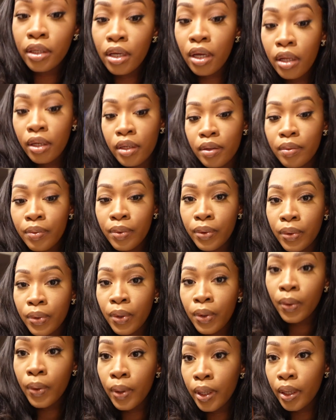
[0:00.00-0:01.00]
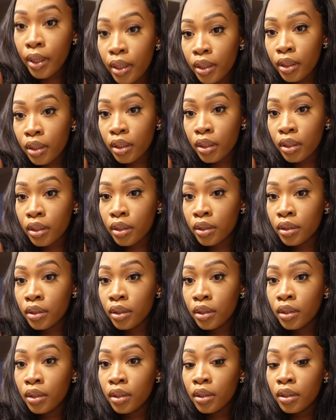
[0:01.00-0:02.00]
y'all up real quick.
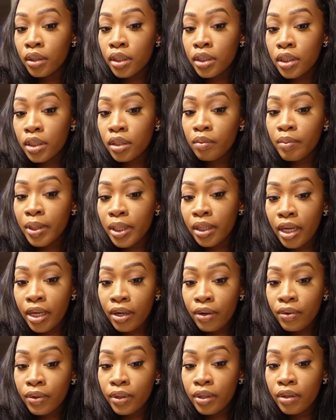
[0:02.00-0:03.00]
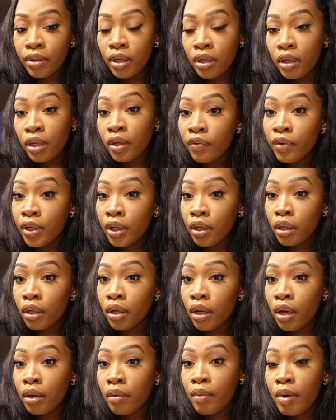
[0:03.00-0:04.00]
It's a little bit later on in the evening.
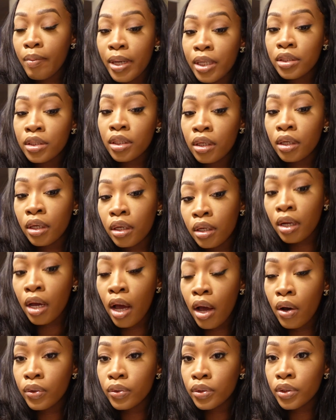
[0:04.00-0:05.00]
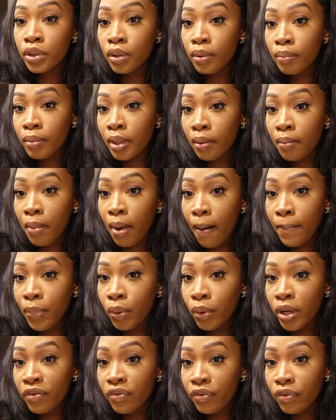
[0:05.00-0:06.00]
I am about to head out to meet my
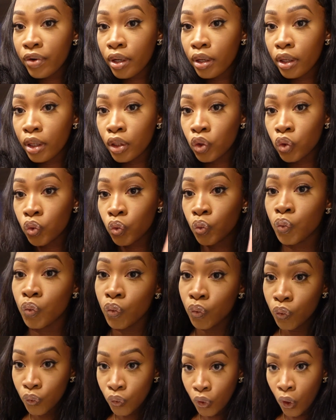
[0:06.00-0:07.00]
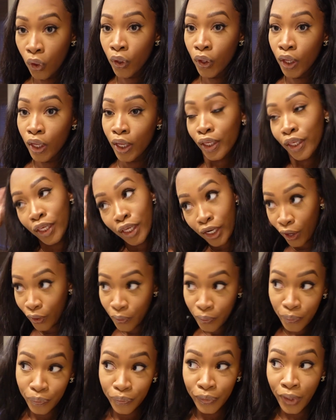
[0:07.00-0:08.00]
boyfriend. You
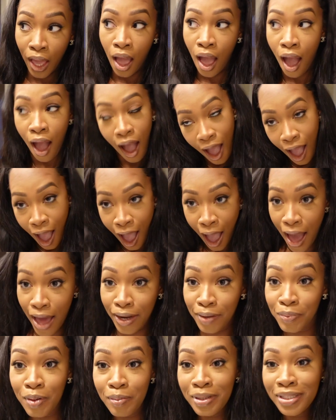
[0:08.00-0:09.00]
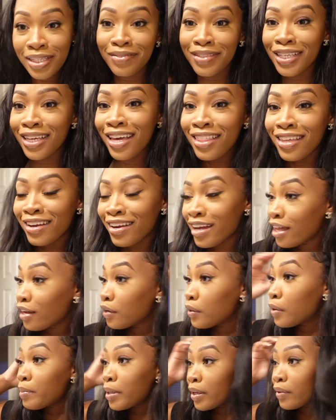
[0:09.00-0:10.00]
know, I had to pull myself together. I got a
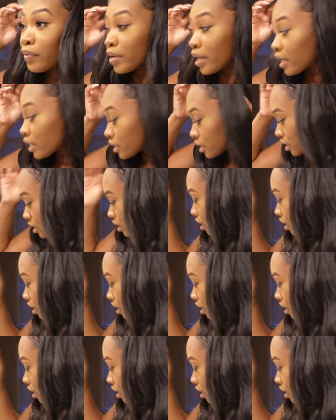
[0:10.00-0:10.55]
little bit of rest,